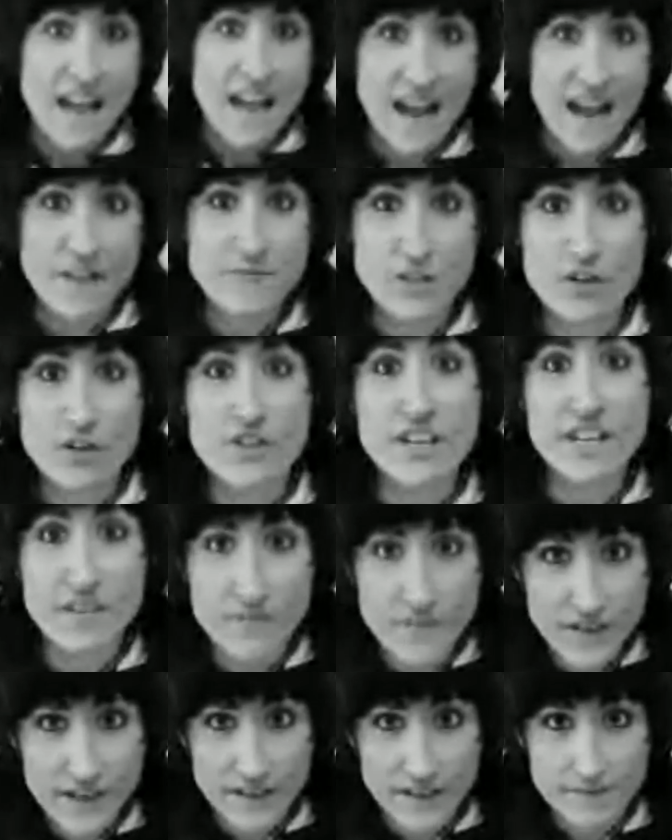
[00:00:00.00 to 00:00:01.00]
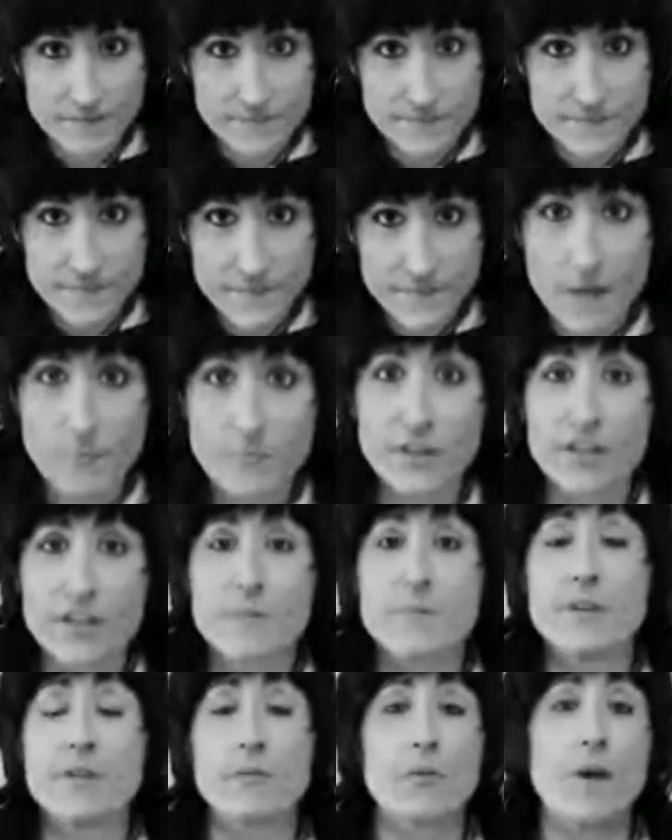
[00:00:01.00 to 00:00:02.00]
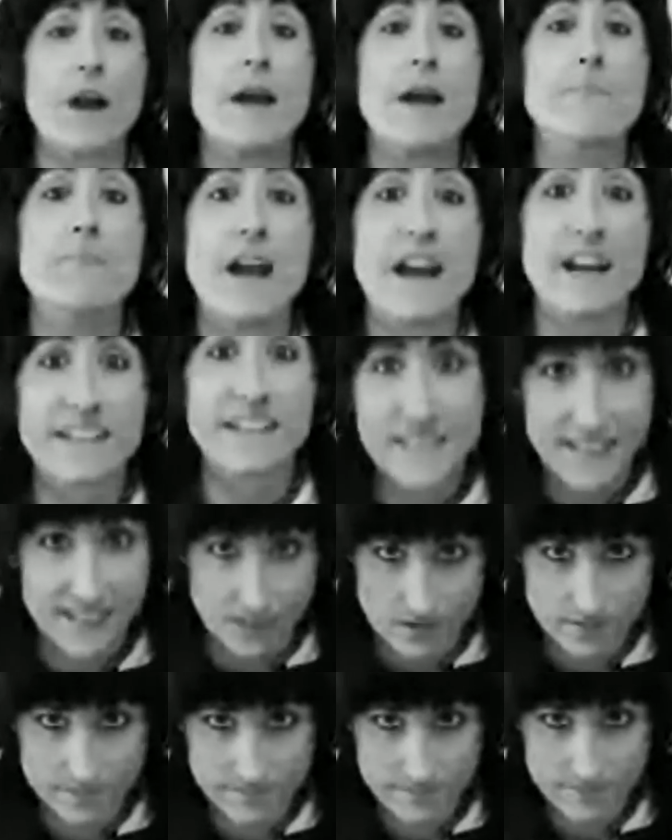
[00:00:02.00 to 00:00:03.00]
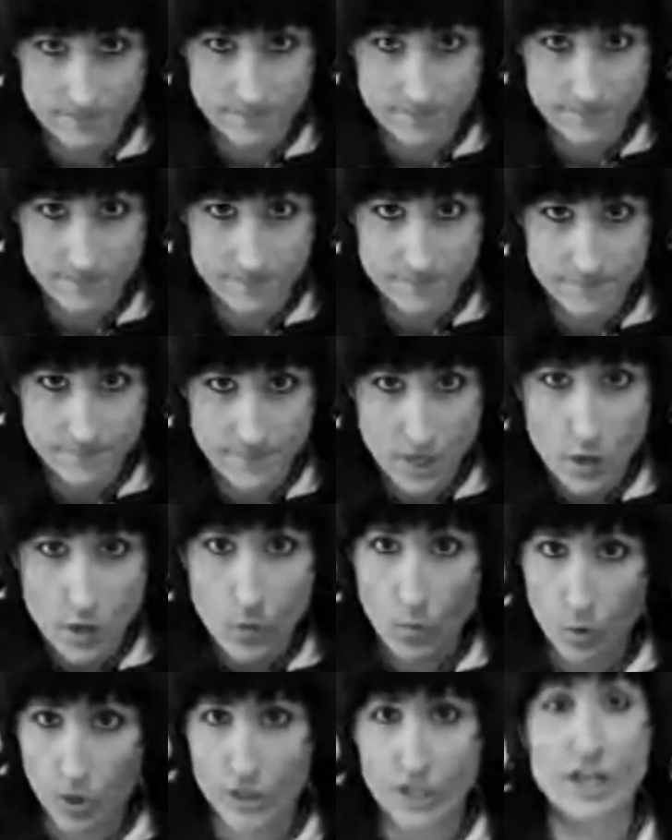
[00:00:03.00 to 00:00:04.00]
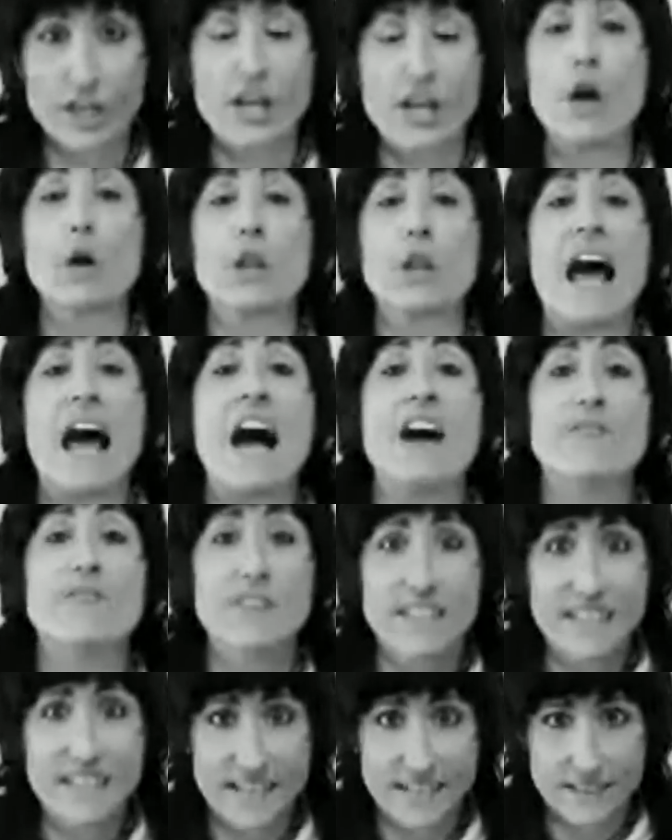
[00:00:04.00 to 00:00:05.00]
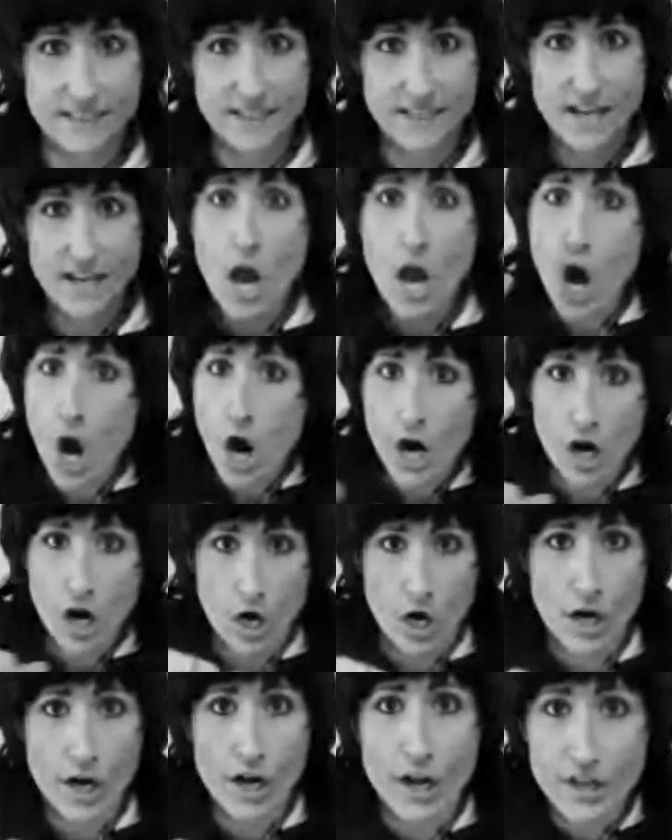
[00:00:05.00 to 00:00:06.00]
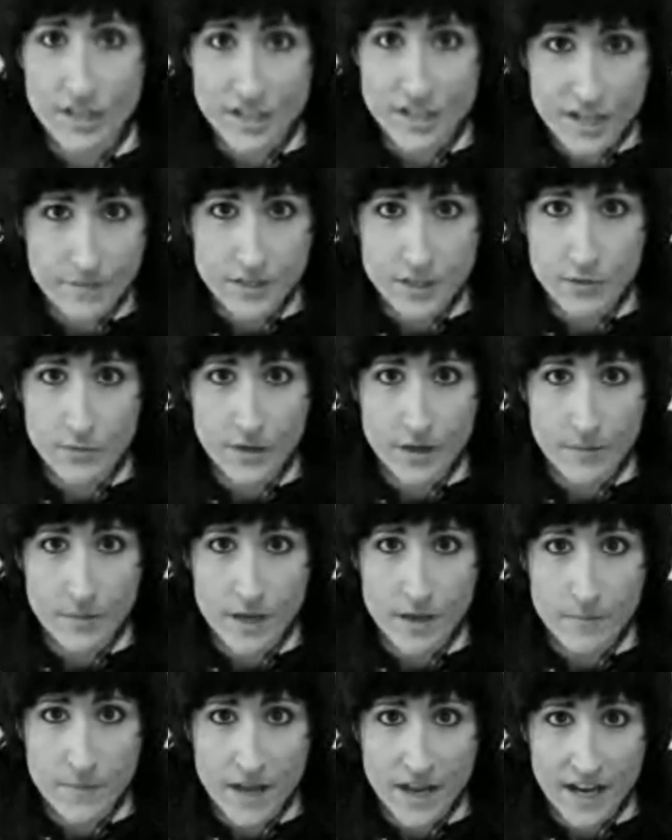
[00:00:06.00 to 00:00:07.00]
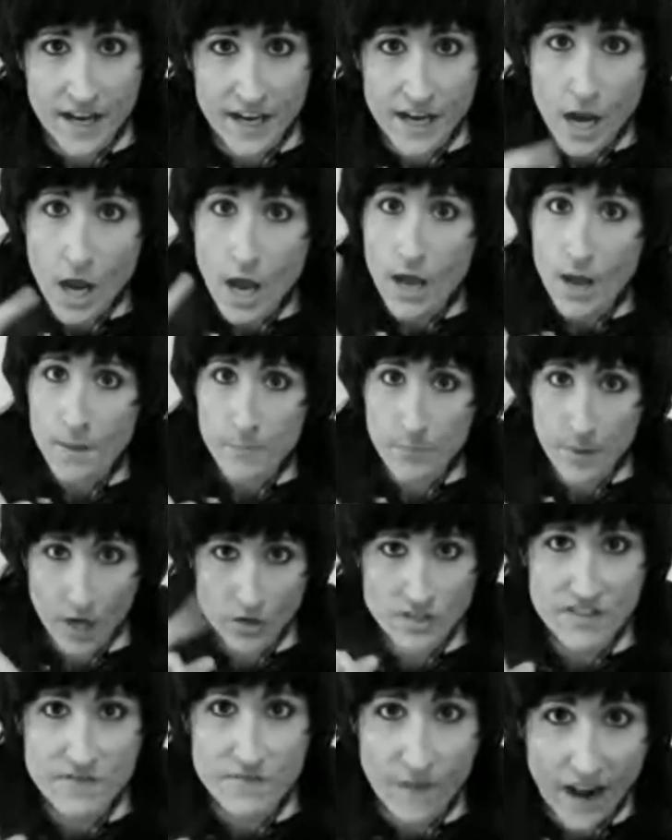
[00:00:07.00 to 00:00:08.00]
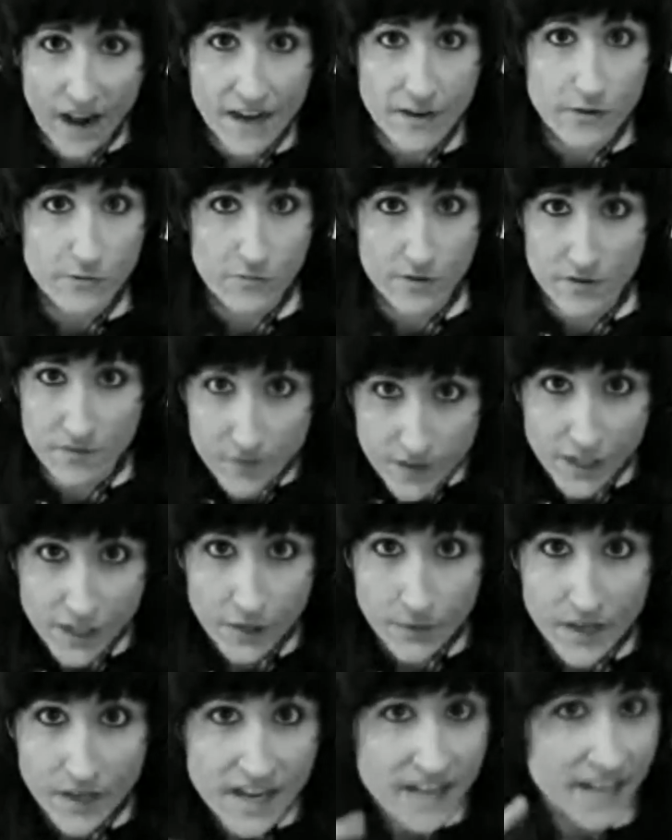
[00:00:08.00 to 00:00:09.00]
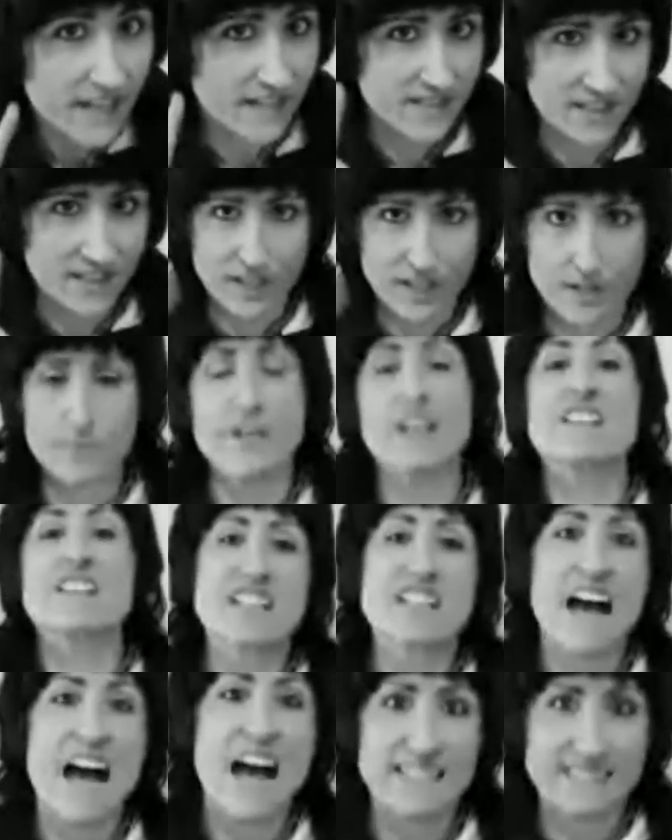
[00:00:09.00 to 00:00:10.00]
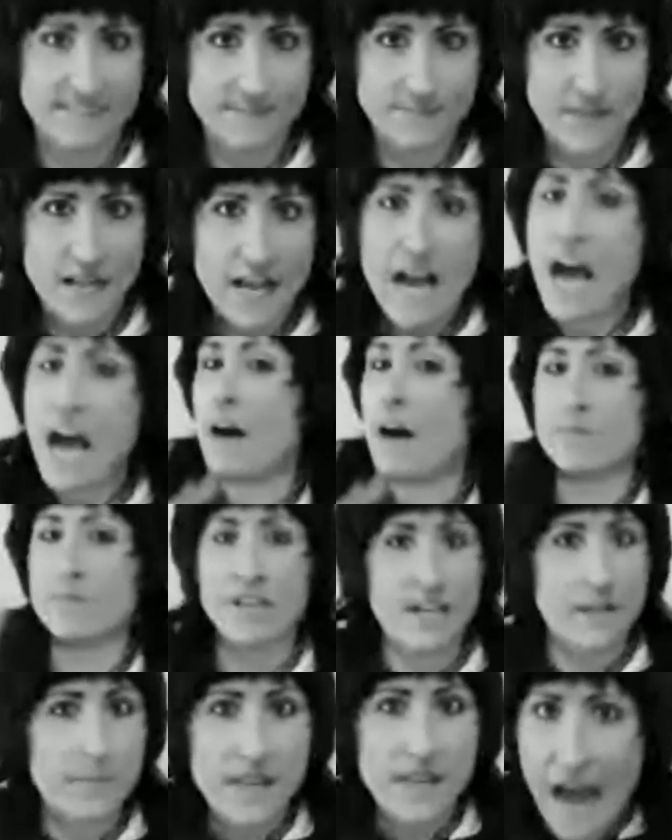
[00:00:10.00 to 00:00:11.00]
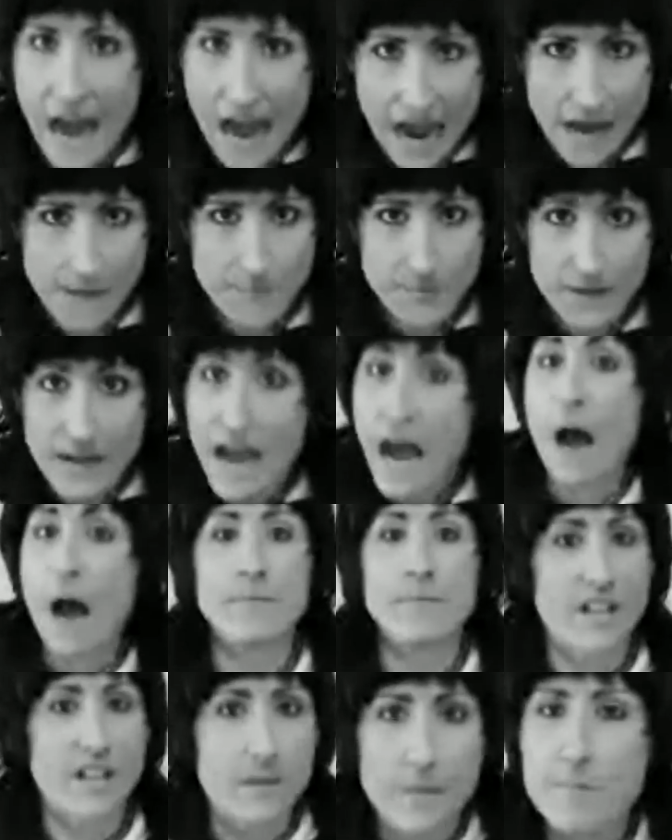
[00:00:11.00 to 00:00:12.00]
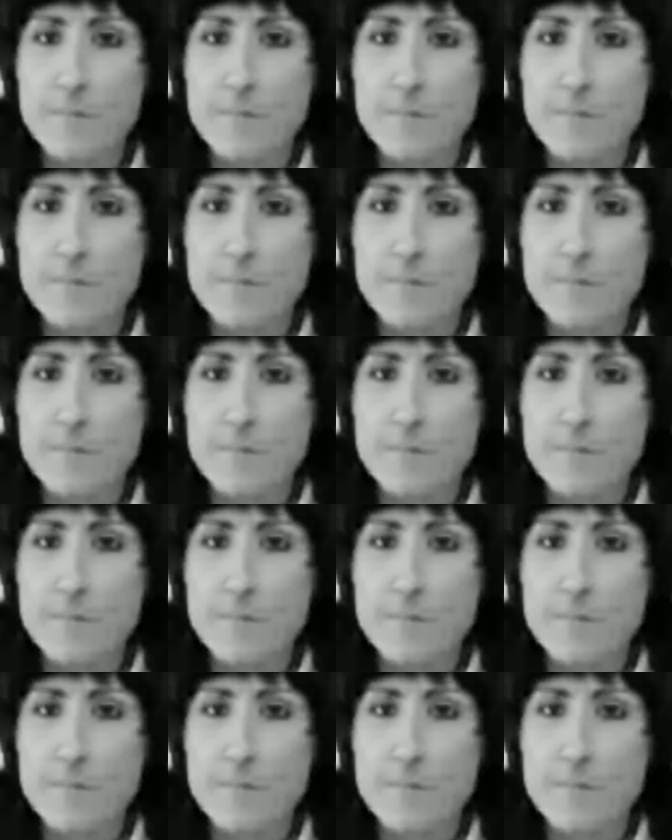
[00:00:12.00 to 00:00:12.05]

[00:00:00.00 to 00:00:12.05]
after the event, I'm going to be right back here. We're going to go live again. Hard on WMMA post-fight review. And it's going to be exciting. I'm going to be hyped. I'm going to